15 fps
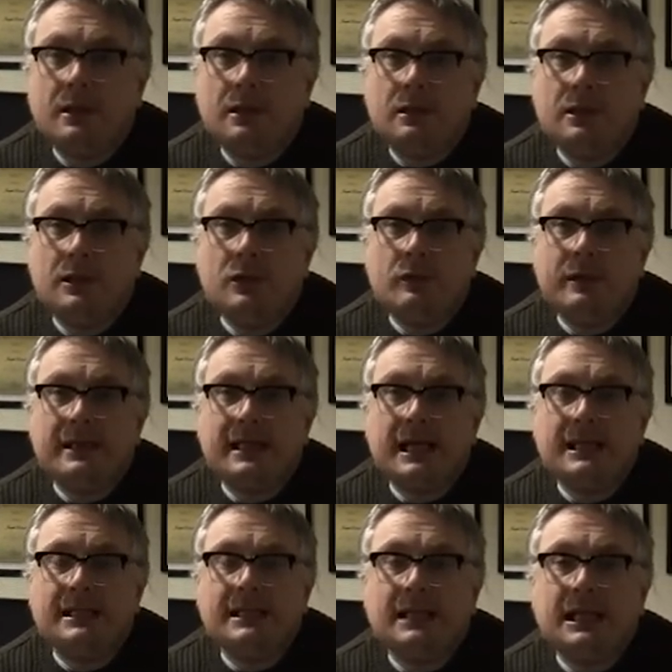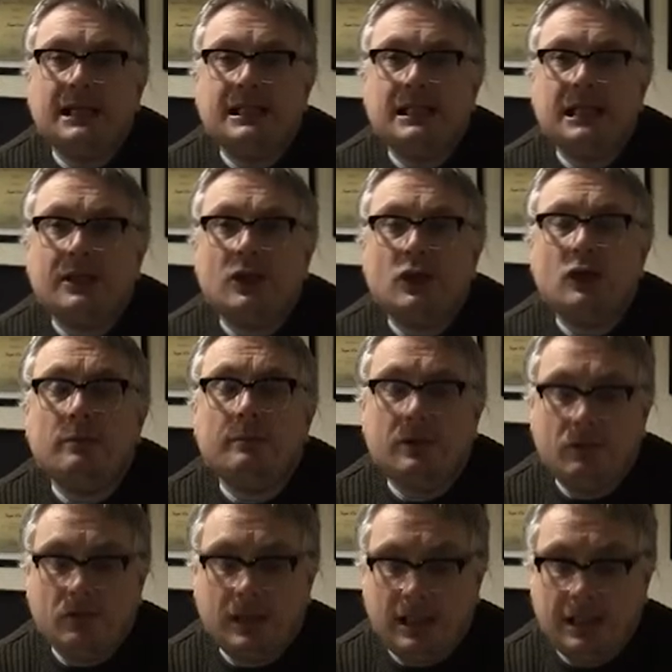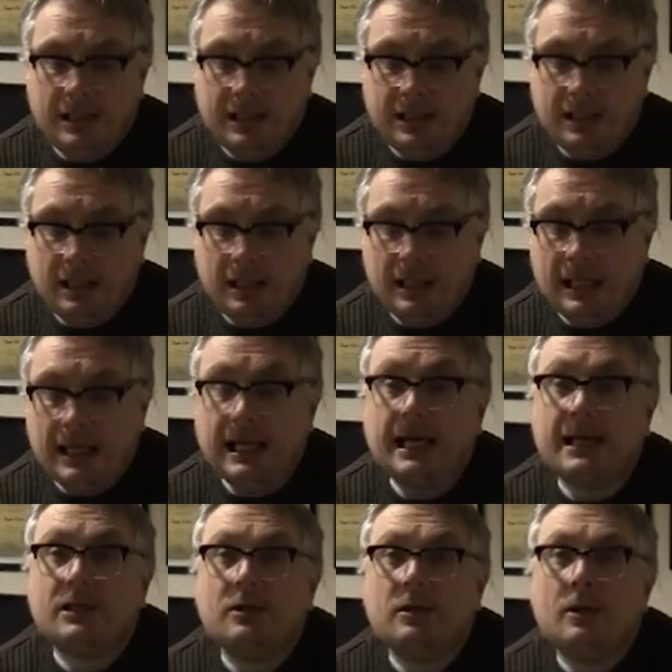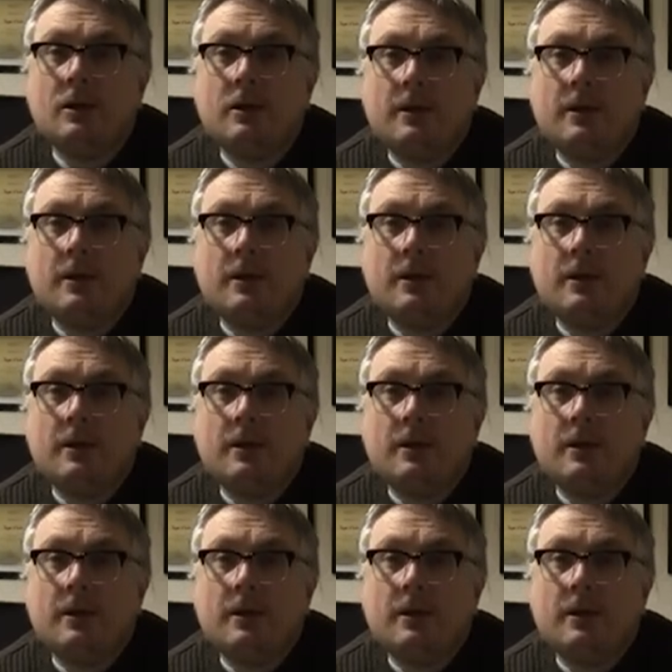In 1998, the Human Rights Act